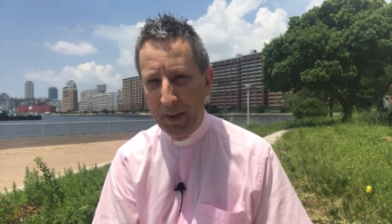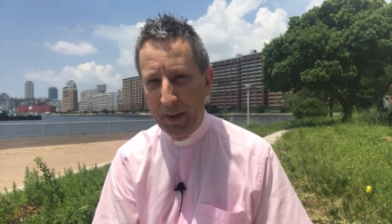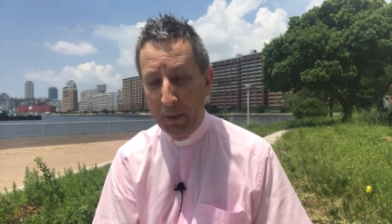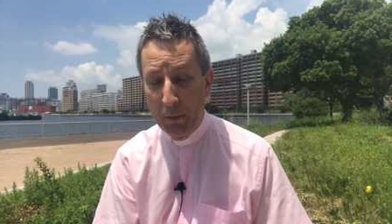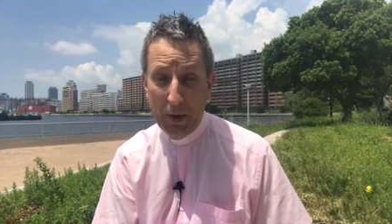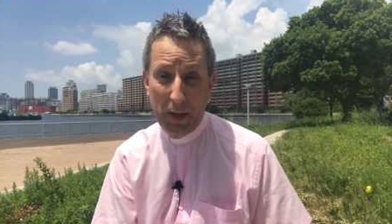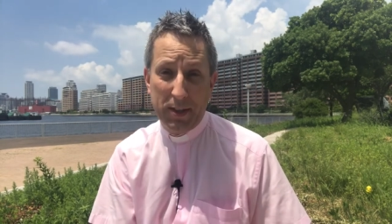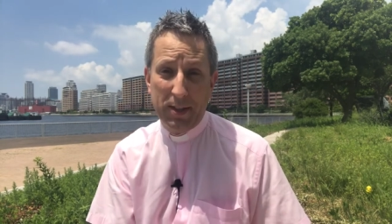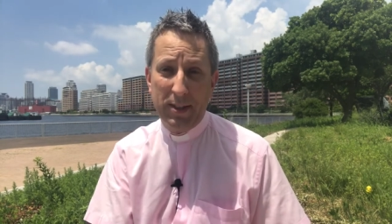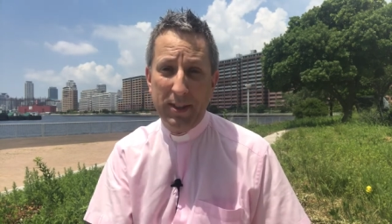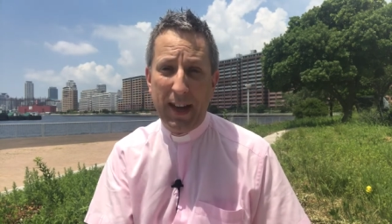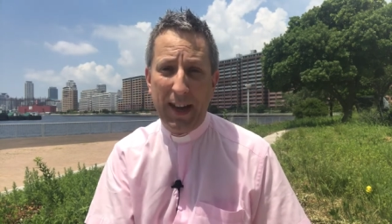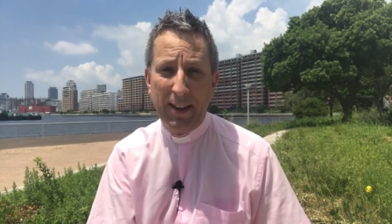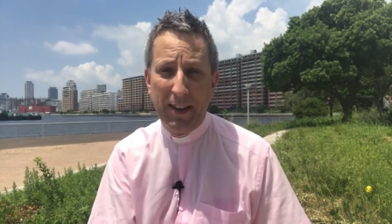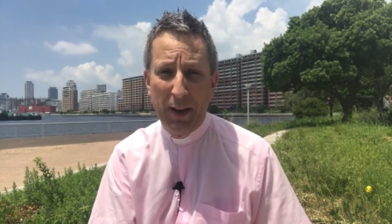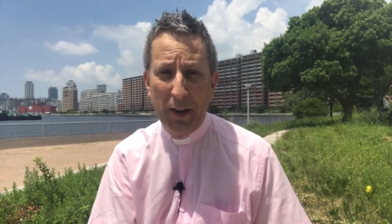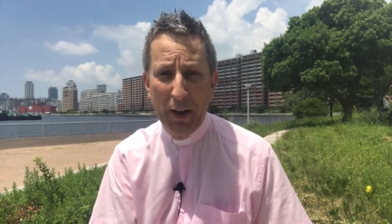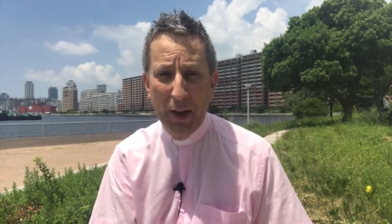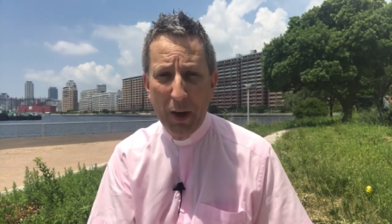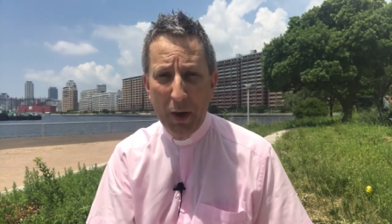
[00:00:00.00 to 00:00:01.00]
Well, it's
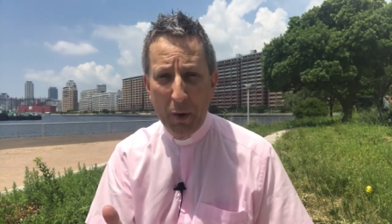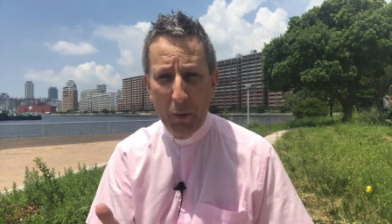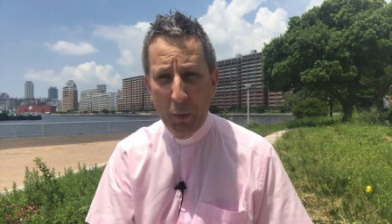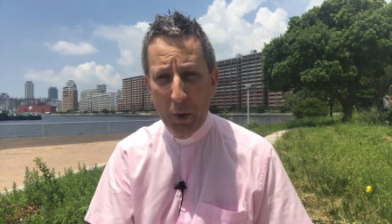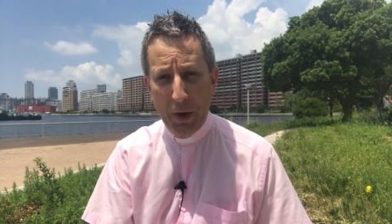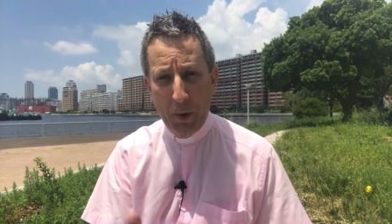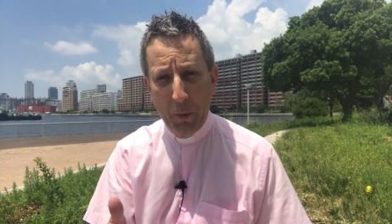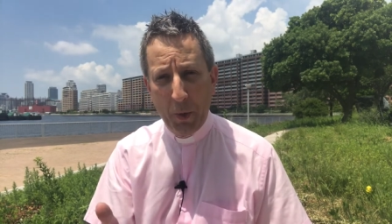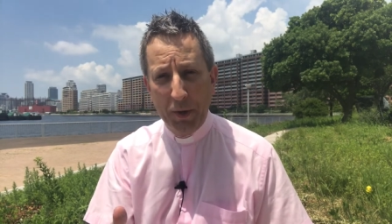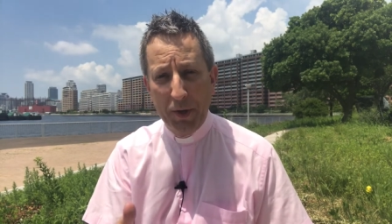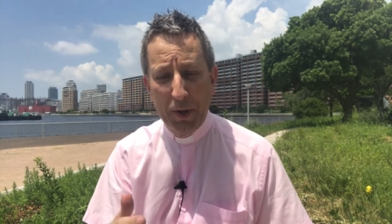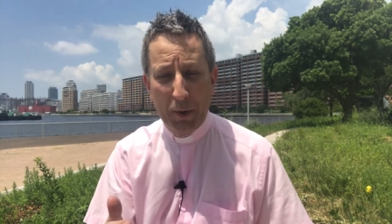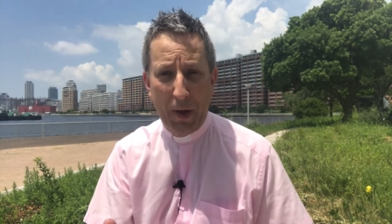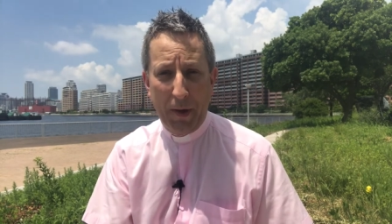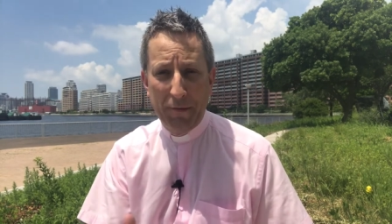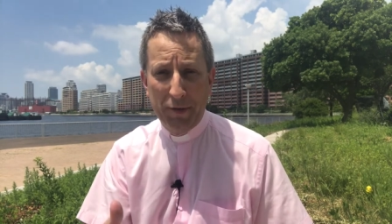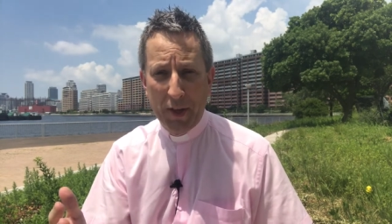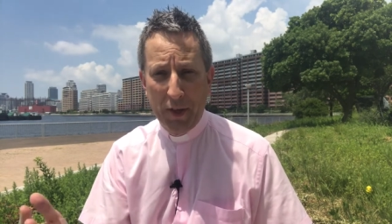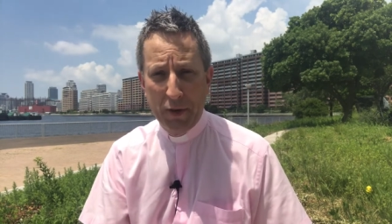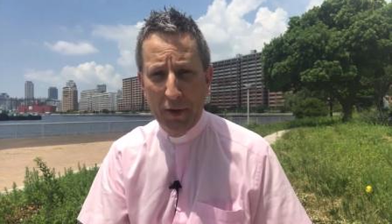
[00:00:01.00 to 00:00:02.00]
exactly what he wanted to
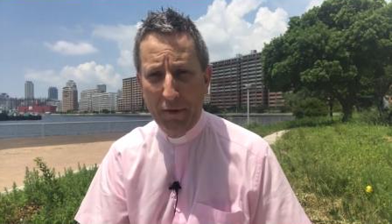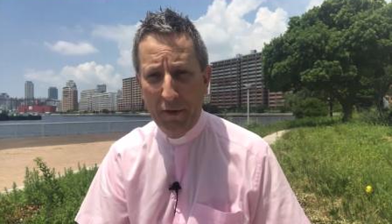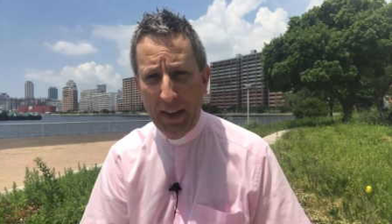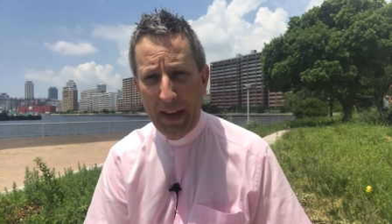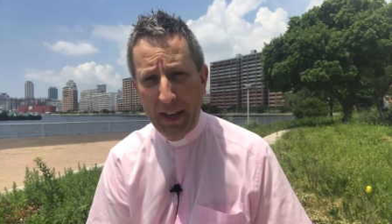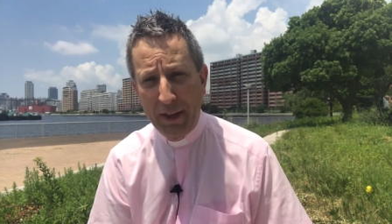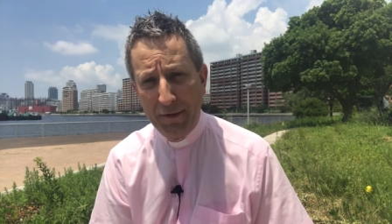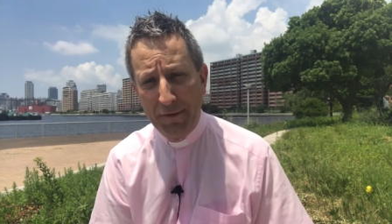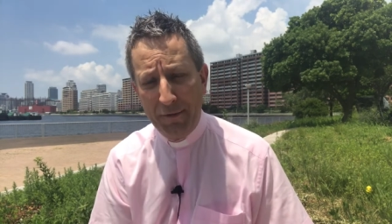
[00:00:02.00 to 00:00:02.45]
emphasize over the next